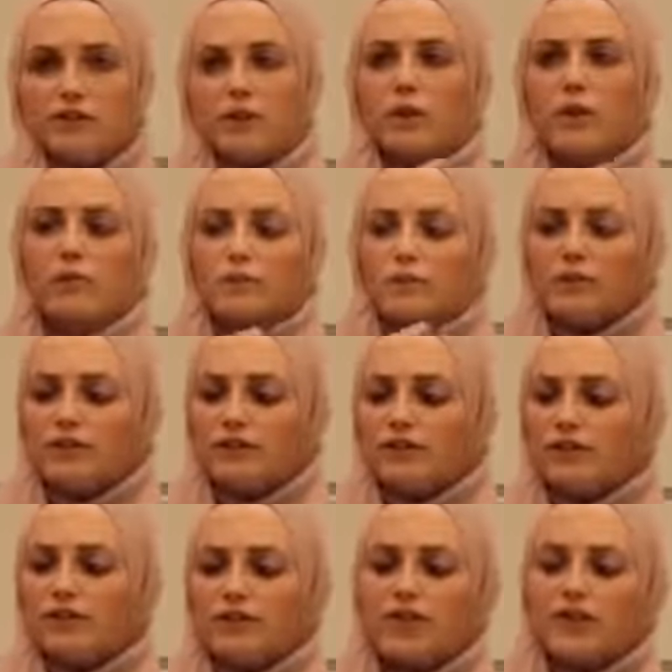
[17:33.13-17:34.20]
So while
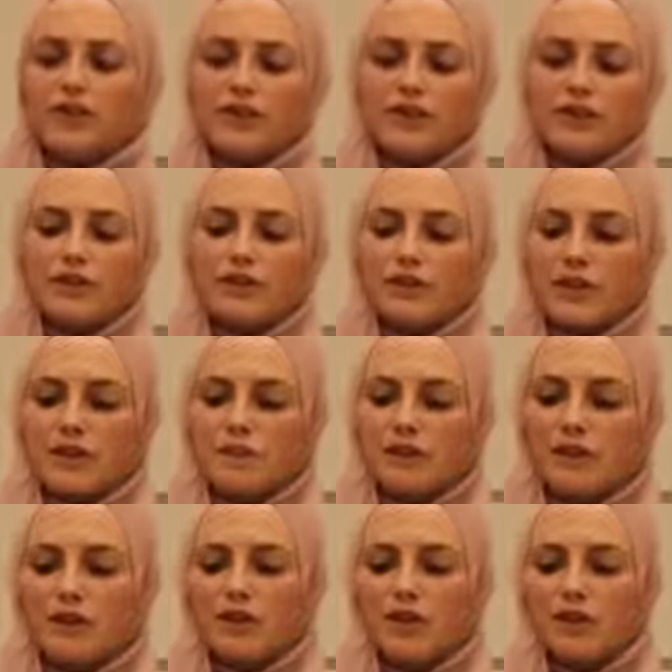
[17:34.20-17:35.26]
previously I think that they'd
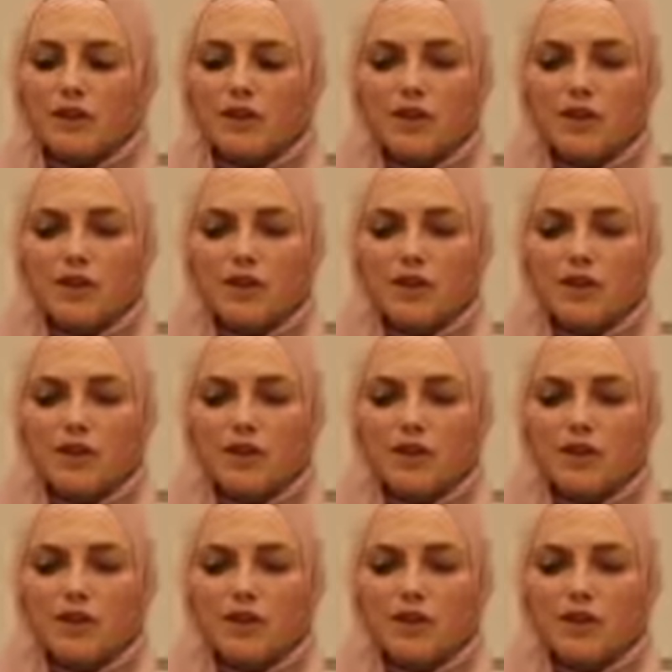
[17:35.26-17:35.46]
been